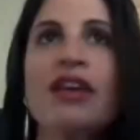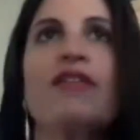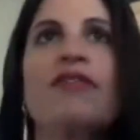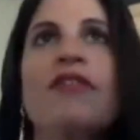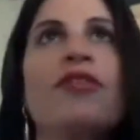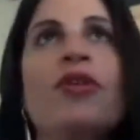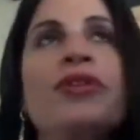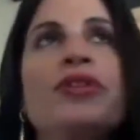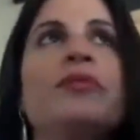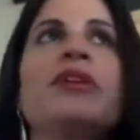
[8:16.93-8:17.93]
if you're
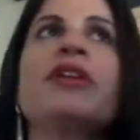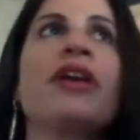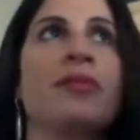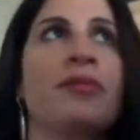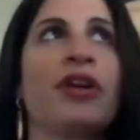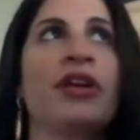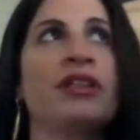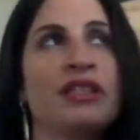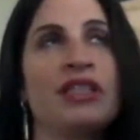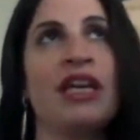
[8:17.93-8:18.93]
going to be a librarian
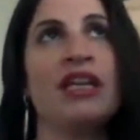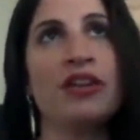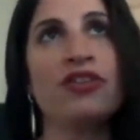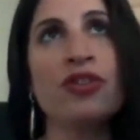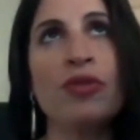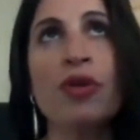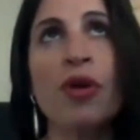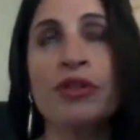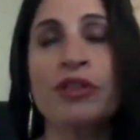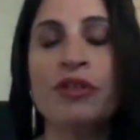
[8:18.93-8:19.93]
in this day and age, don't
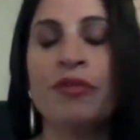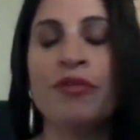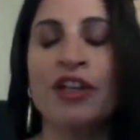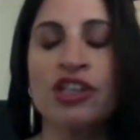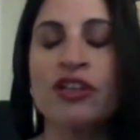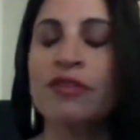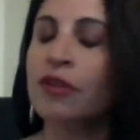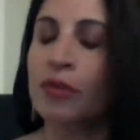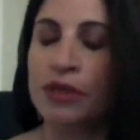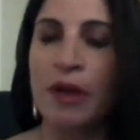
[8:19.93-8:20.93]
go into the profession if
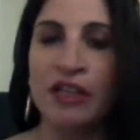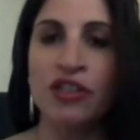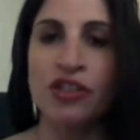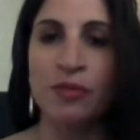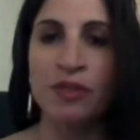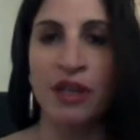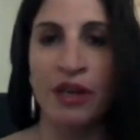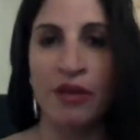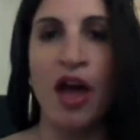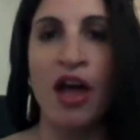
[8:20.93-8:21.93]
you expect to just be
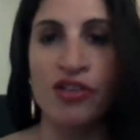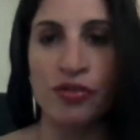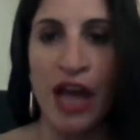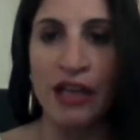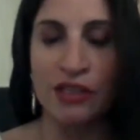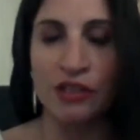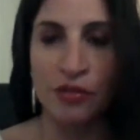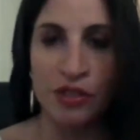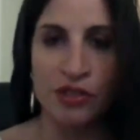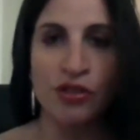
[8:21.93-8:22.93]
sitting behind your desk
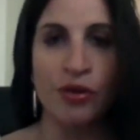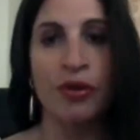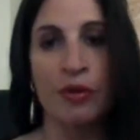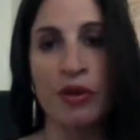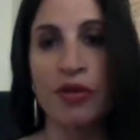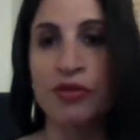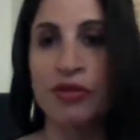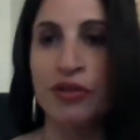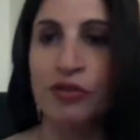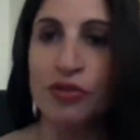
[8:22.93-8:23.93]
doing Sudoku and
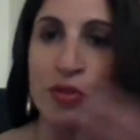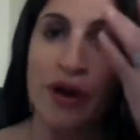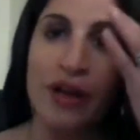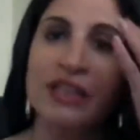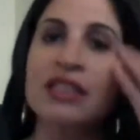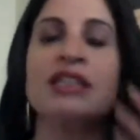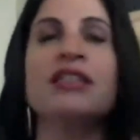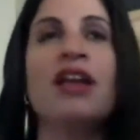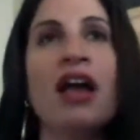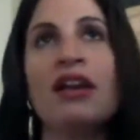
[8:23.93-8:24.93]
closing your door. It's
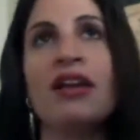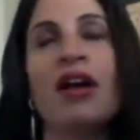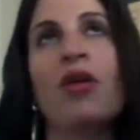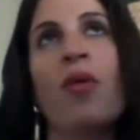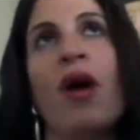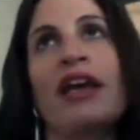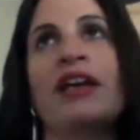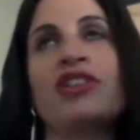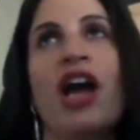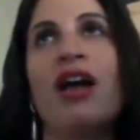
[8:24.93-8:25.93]
not a
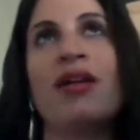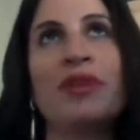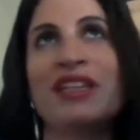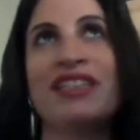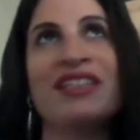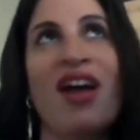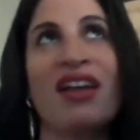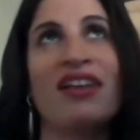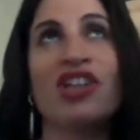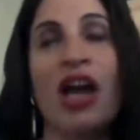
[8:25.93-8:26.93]
quiet job. It's
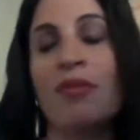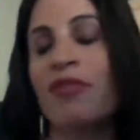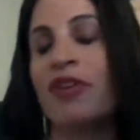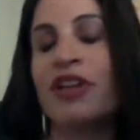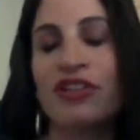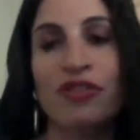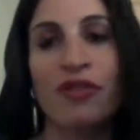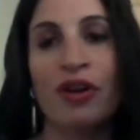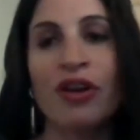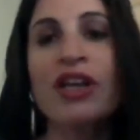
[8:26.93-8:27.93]
not a job for an
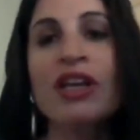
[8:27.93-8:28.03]
introvert.